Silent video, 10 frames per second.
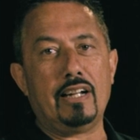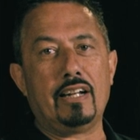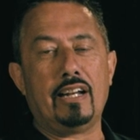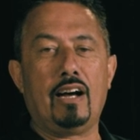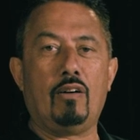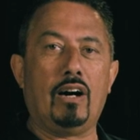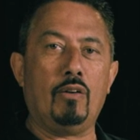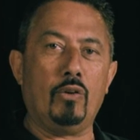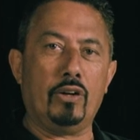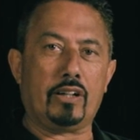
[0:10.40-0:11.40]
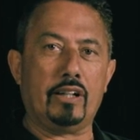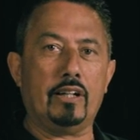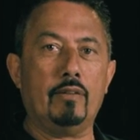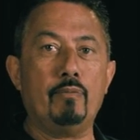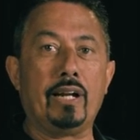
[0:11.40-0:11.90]
and now I work
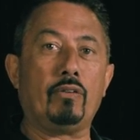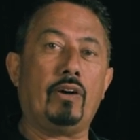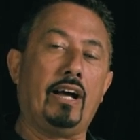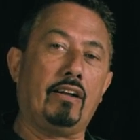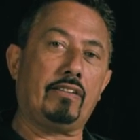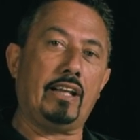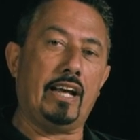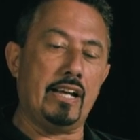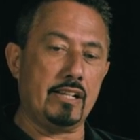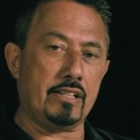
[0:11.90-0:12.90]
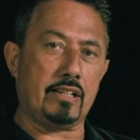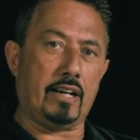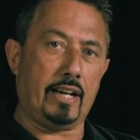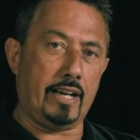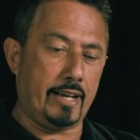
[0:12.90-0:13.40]
in mental health as
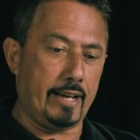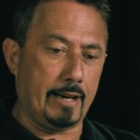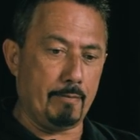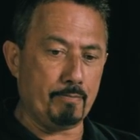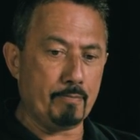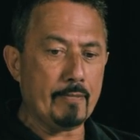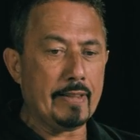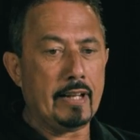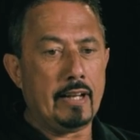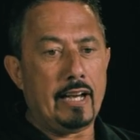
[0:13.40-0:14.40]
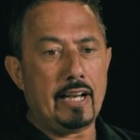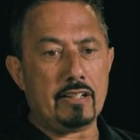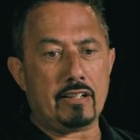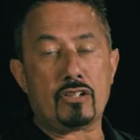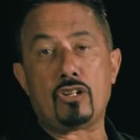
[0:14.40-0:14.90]

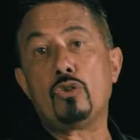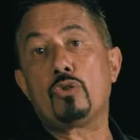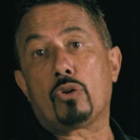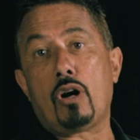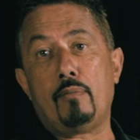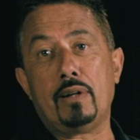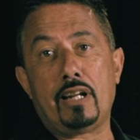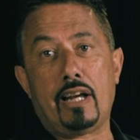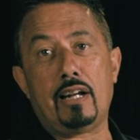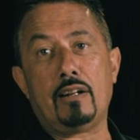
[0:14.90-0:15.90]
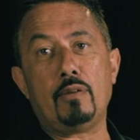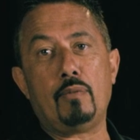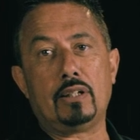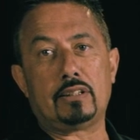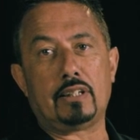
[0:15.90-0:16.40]
a social commentator, you
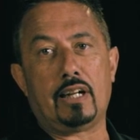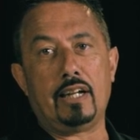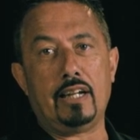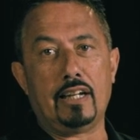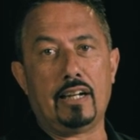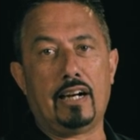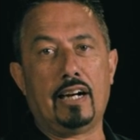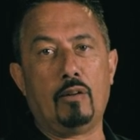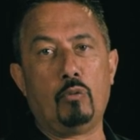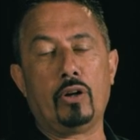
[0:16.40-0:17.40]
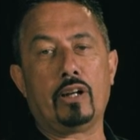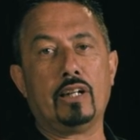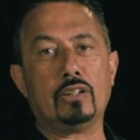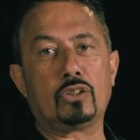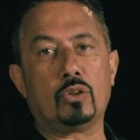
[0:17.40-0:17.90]
might say,
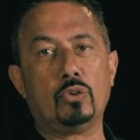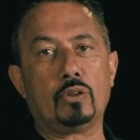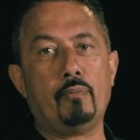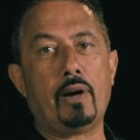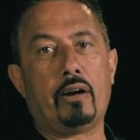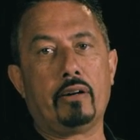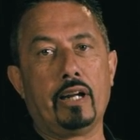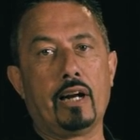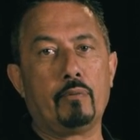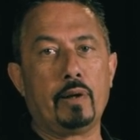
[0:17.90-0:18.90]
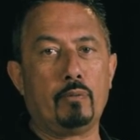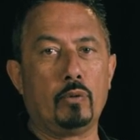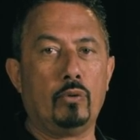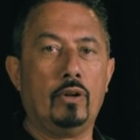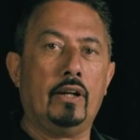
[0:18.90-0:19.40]
working in schools, empowering young
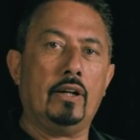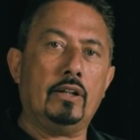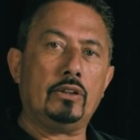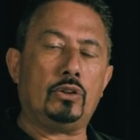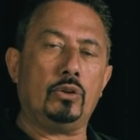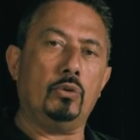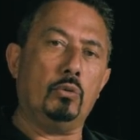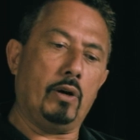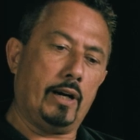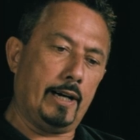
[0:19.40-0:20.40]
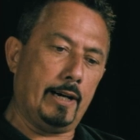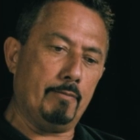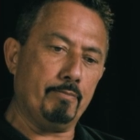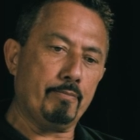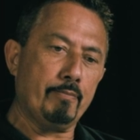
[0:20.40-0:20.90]
people to
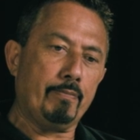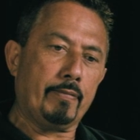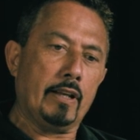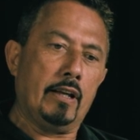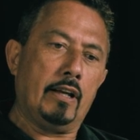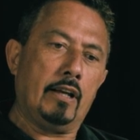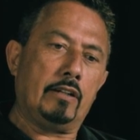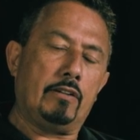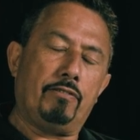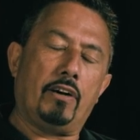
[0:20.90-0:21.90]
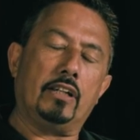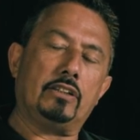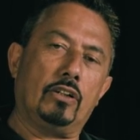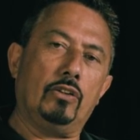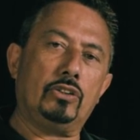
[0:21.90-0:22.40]

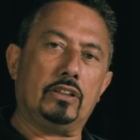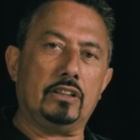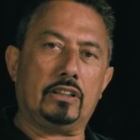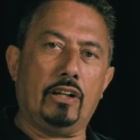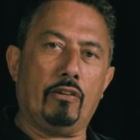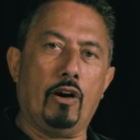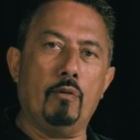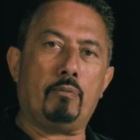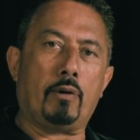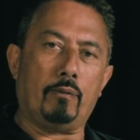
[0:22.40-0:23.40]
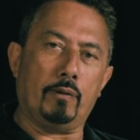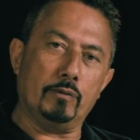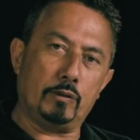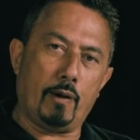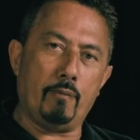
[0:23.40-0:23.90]
find solutions to their own
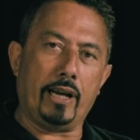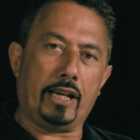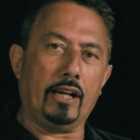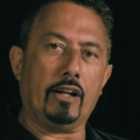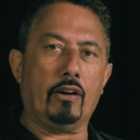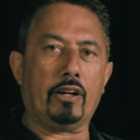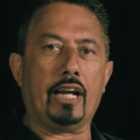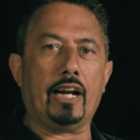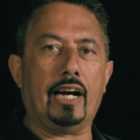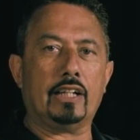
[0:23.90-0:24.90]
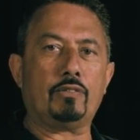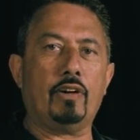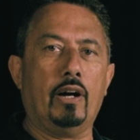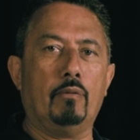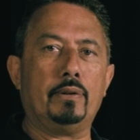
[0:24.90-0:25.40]
problems by making it okay to ask
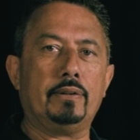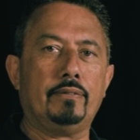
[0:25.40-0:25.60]
for help.